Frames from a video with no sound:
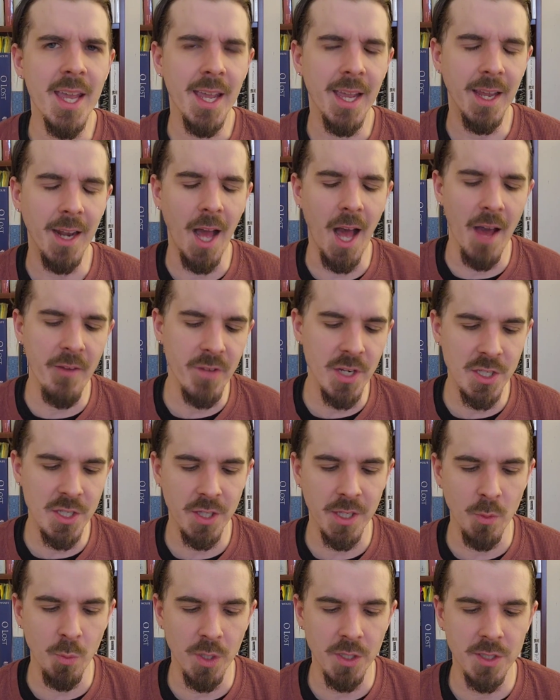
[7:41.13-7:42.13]
And
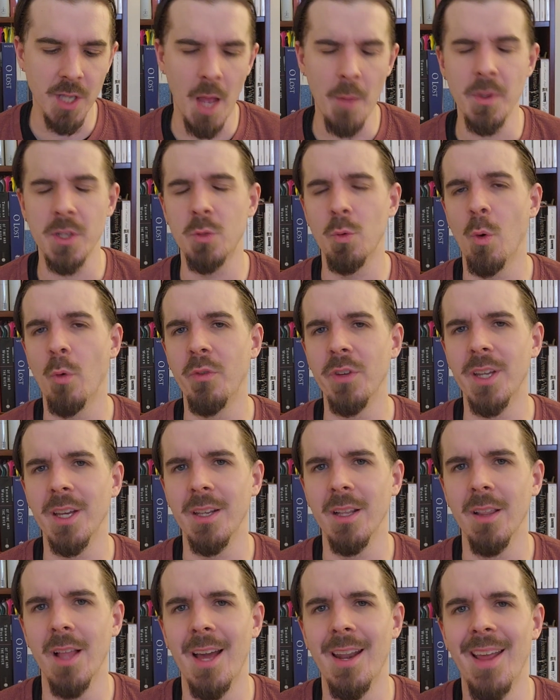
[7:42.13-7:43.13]
obviously with Thomas Wolfe, we get
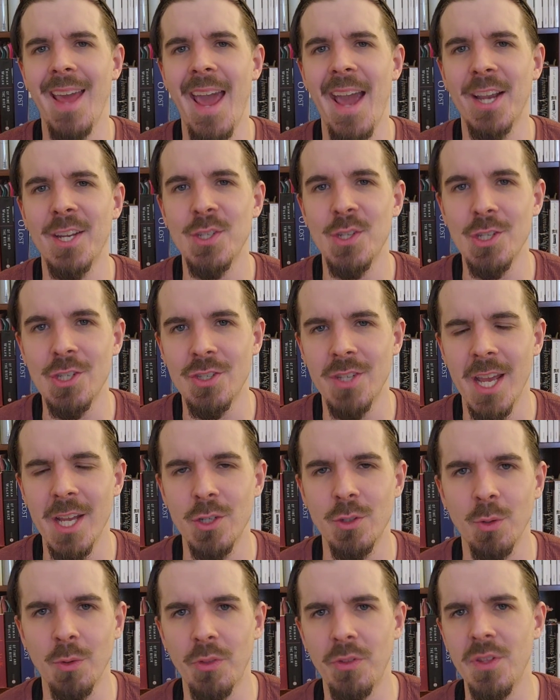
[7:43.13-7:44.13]
a lot of
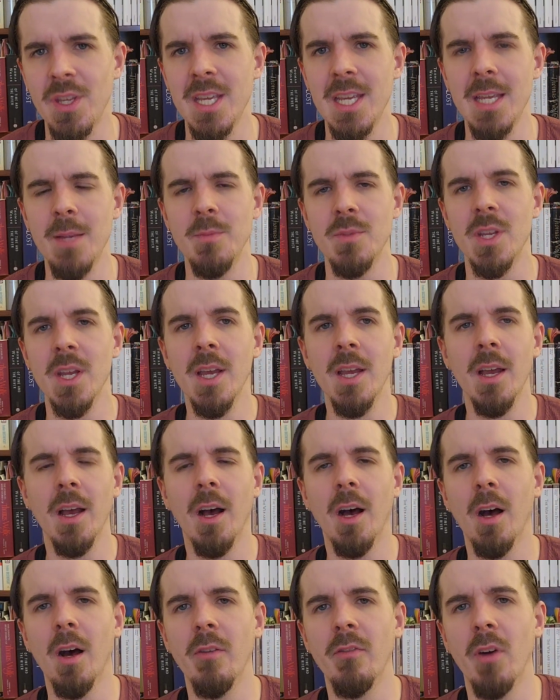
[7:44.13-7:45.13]
existential themes
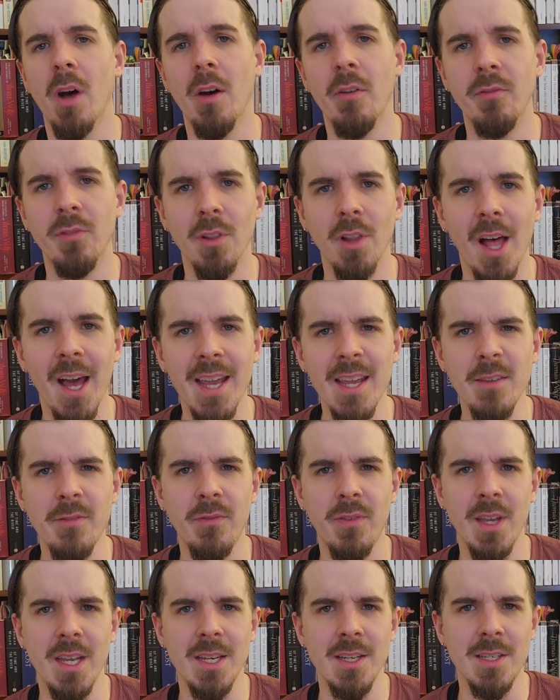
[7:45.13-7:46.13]
of
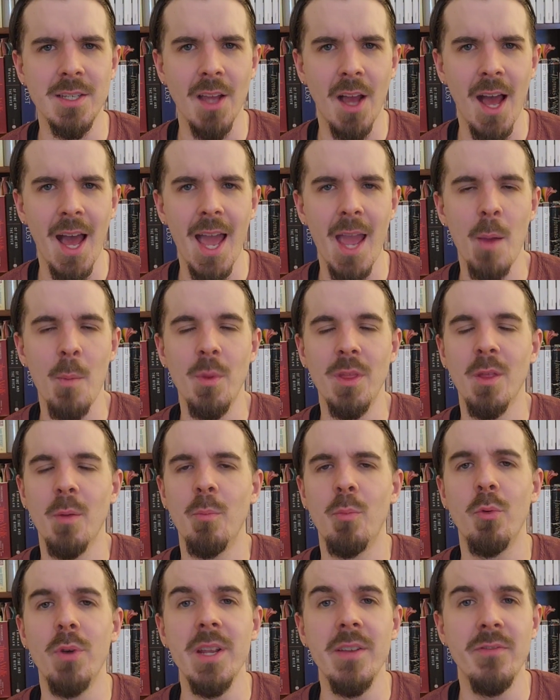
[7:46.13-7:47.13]
life and time and the
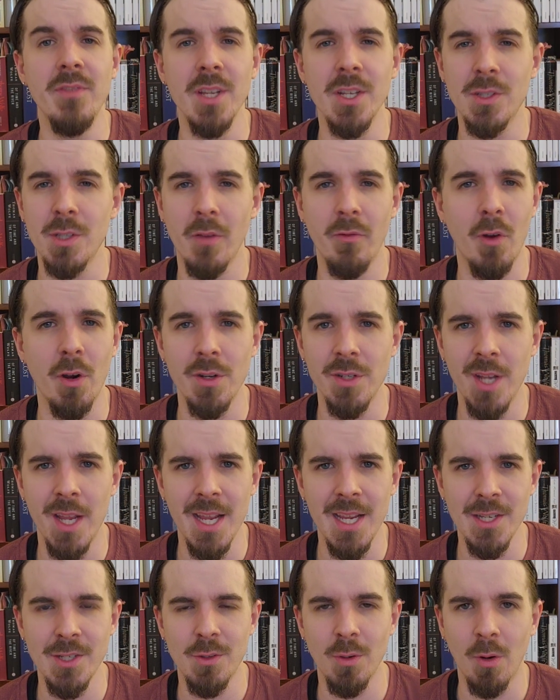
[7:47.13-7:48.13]
briefness of our
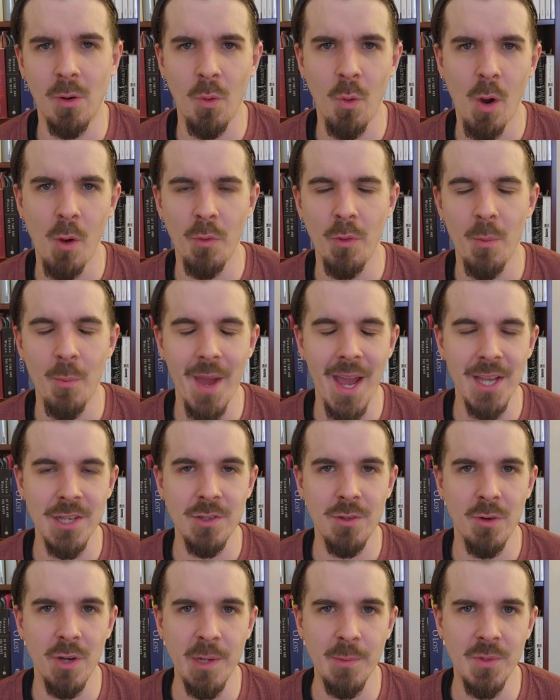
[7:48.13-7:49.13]
days, to quote the
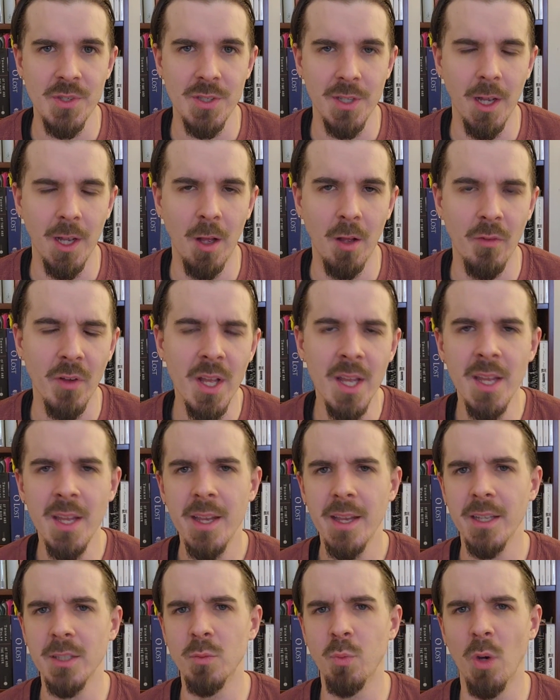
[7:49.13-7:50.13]
master himself,
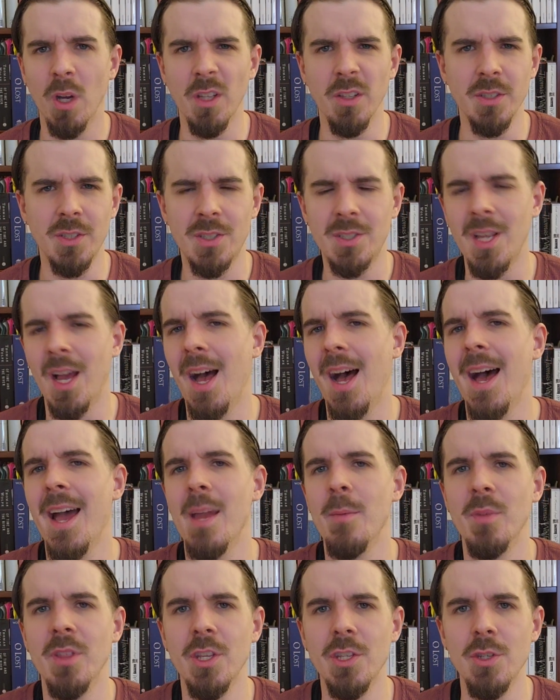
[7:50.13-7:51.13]
as well as
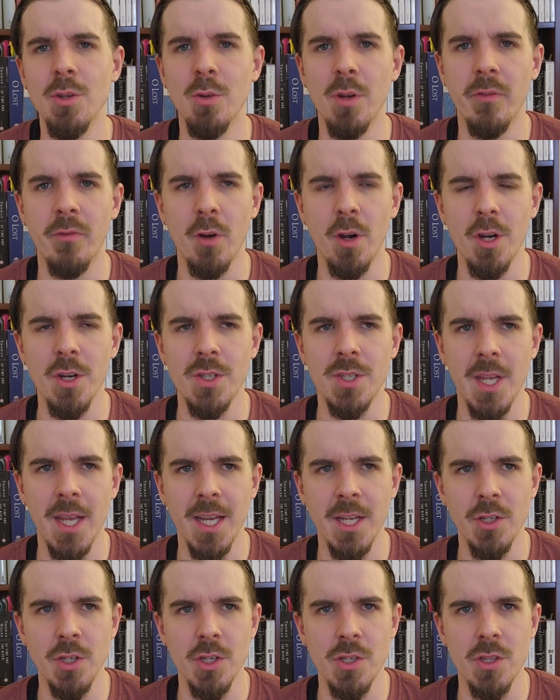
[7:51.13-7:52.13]
time and the universe
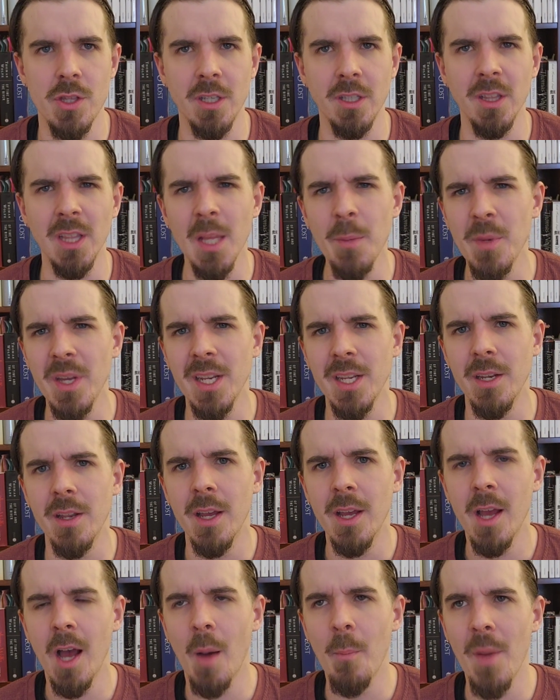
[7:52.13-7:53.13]
and just the limited
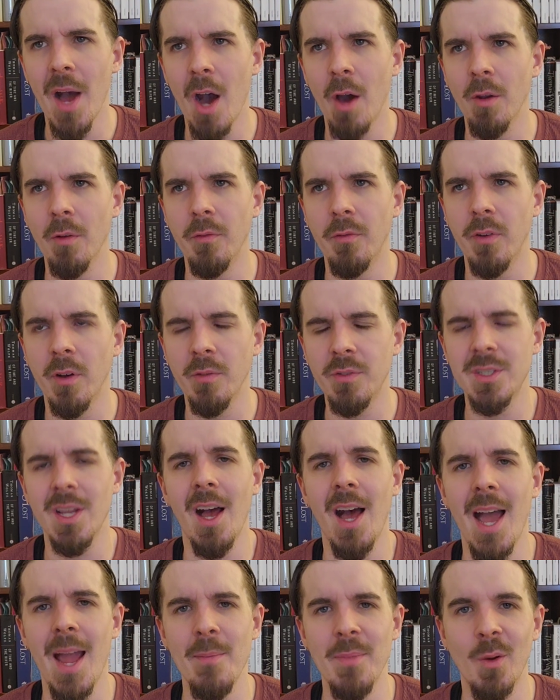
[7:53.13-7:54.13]
amount of
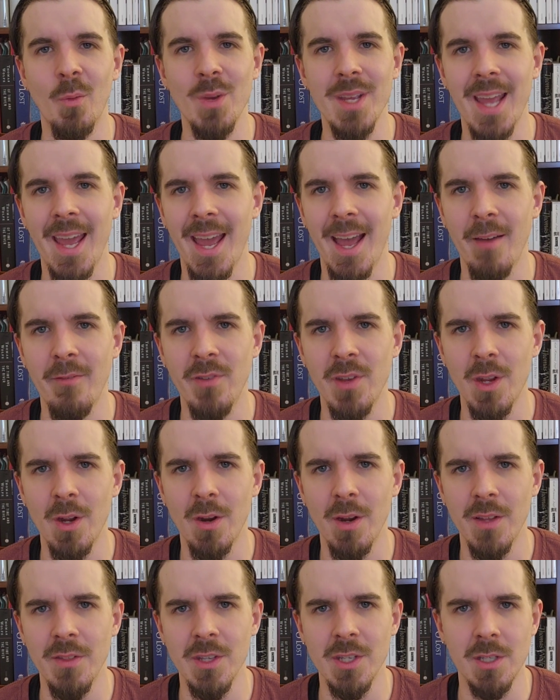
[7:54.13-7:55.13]
time that we have
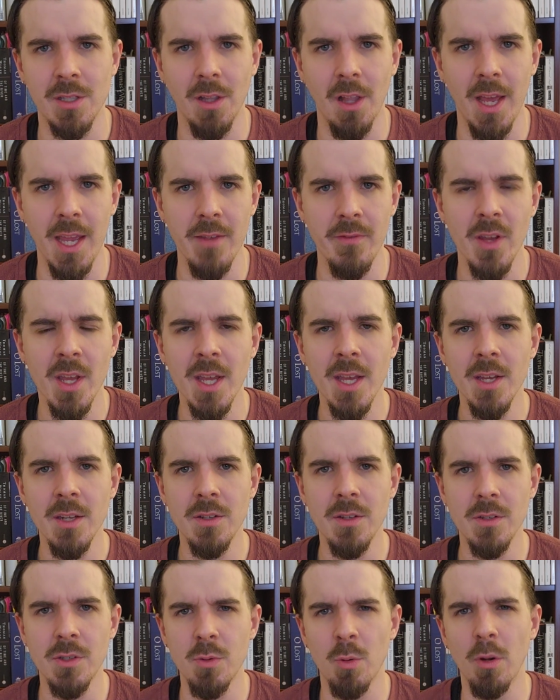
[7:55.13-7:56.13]
here in this life
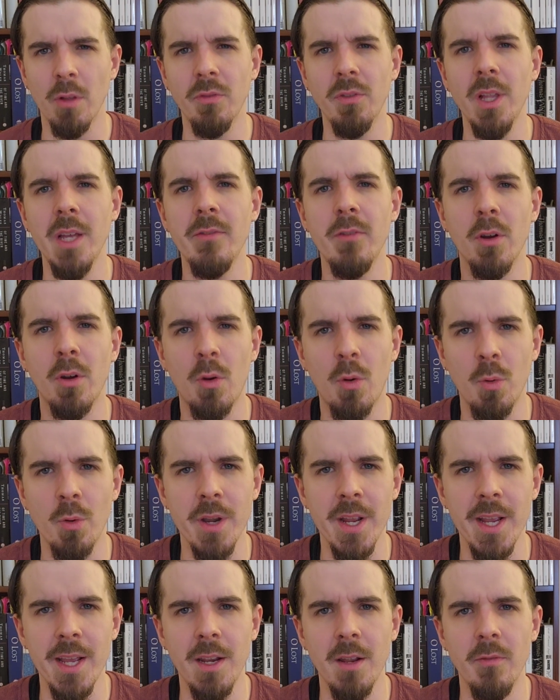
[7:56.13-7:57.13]
to sort of live a
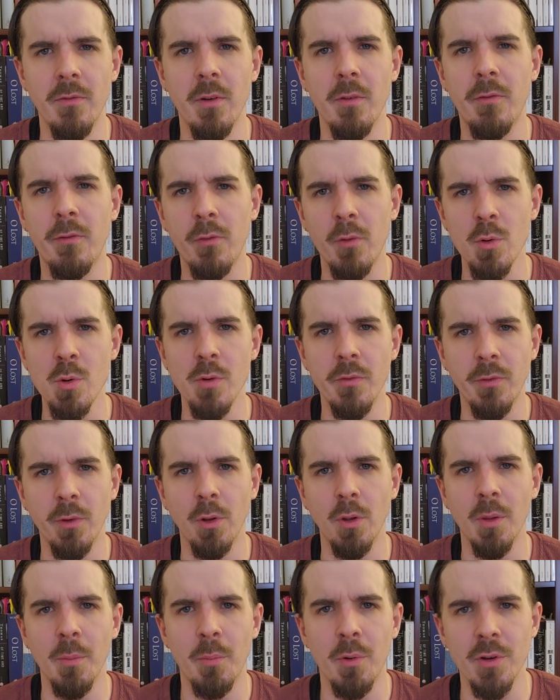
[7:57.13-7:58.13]
creative,
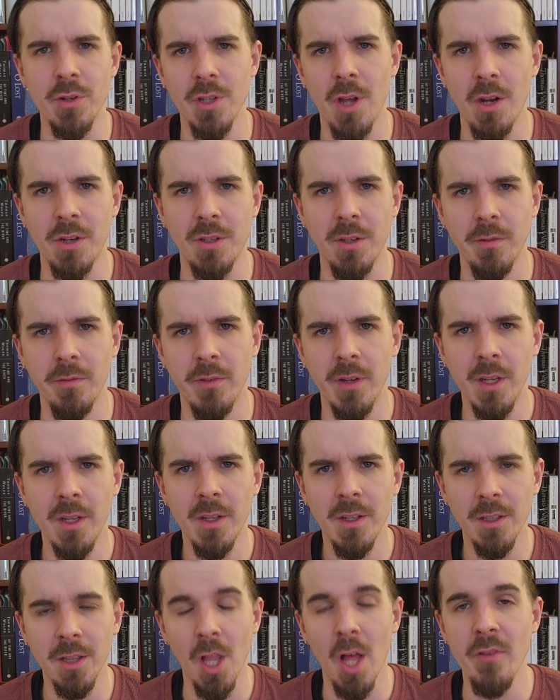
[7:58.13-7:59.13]
fruitful, and productive,
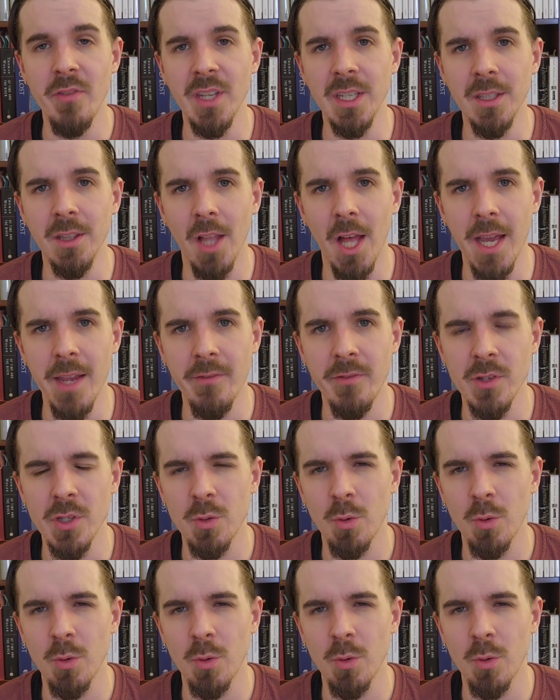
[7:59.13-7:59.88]
loving life, and